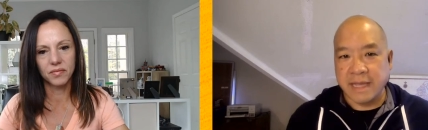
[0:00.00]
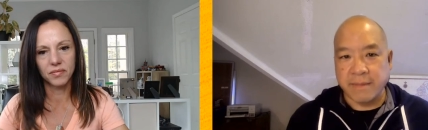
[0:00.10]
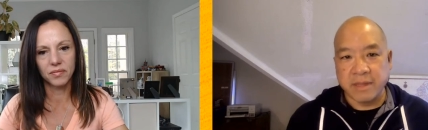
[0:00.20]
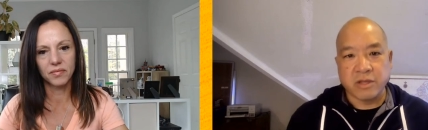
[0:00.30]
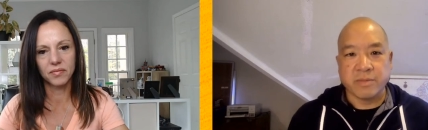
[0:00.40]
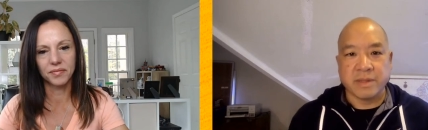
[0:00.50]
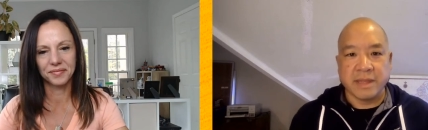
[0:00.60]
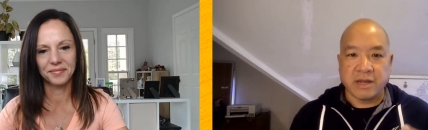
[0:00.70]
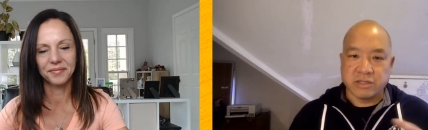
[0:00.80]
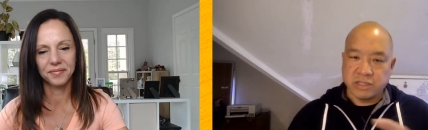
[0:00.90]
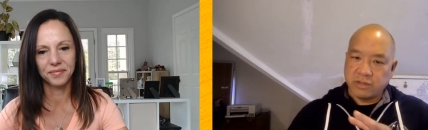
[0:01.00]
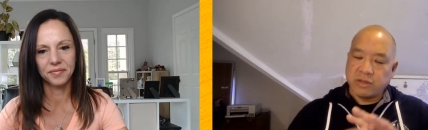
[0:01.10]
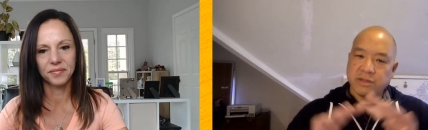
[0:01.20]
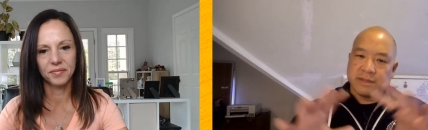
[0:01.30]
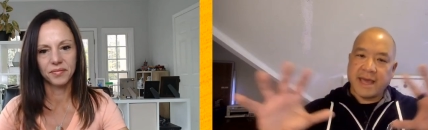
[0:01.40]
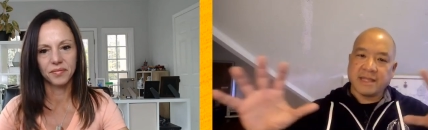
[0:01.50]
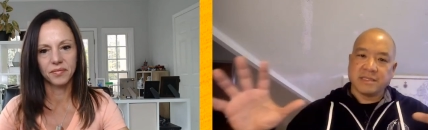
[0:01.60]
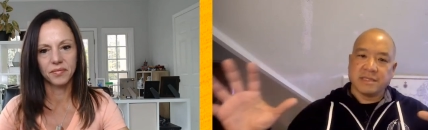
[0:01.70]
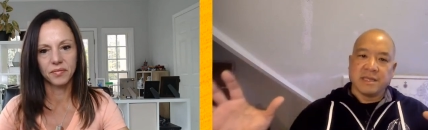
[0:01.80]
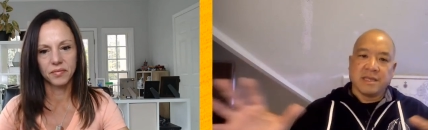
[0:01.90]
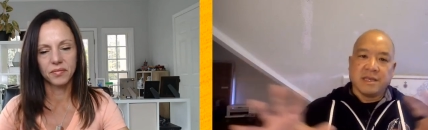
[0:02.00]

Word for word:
Speaker 1: time a little bit later so th- that's